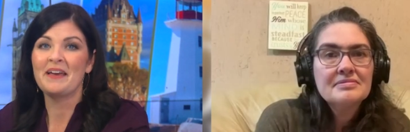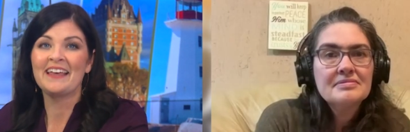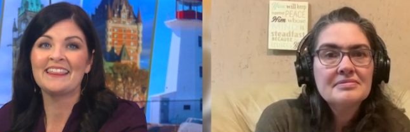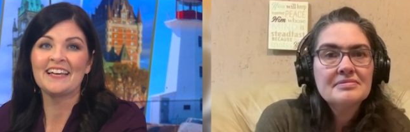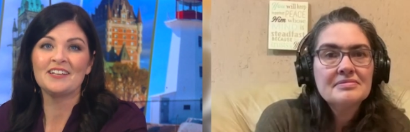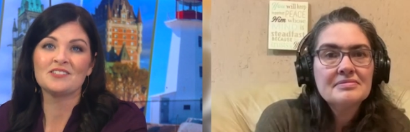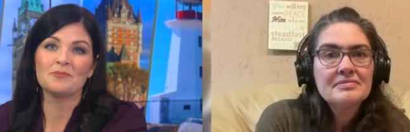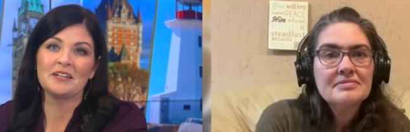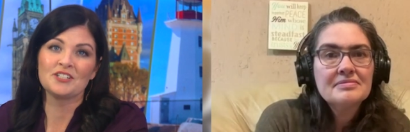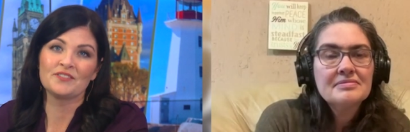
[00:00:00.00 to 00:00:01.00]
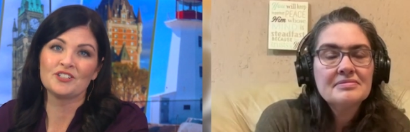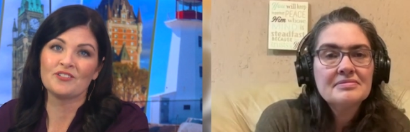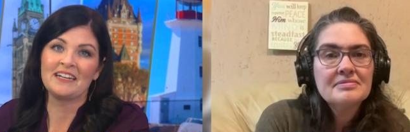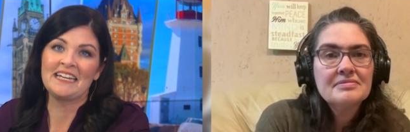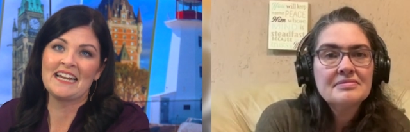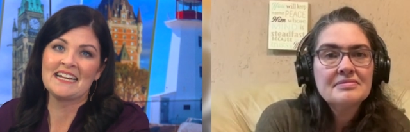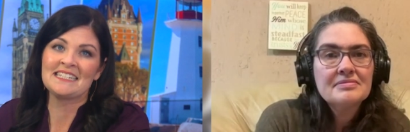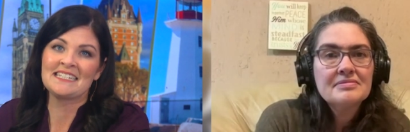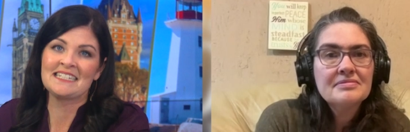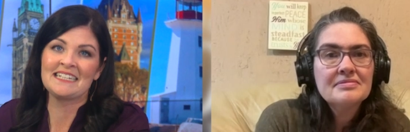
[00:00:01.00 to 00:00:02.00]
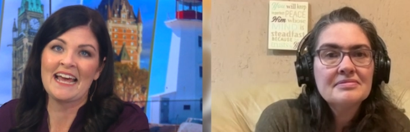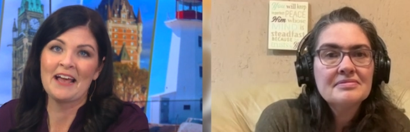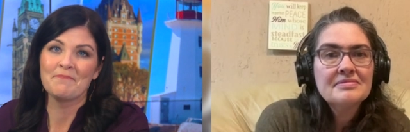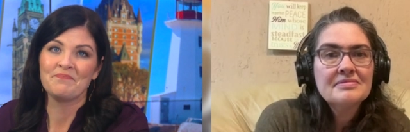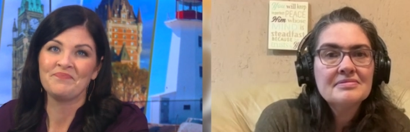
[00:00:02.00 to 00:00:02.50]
Speaker 1: Mae. Thank you so much for joining us today.